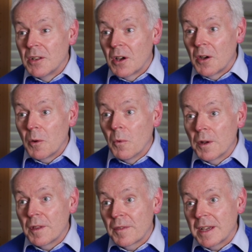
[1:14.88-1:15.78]
Now,
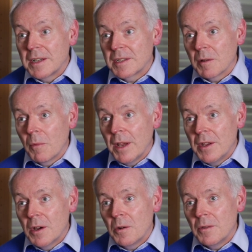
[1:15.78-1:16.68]
one of the things that we
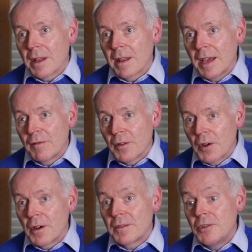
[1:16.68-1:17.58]
know that life on
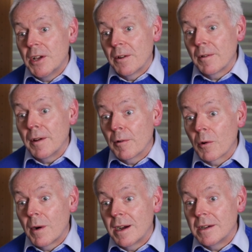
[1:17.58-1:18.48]
Earth generally
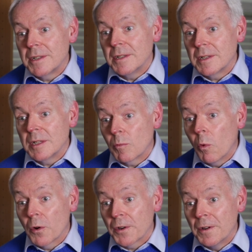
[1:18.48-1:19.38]
requires is
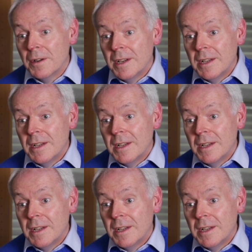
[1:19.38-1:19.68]
water.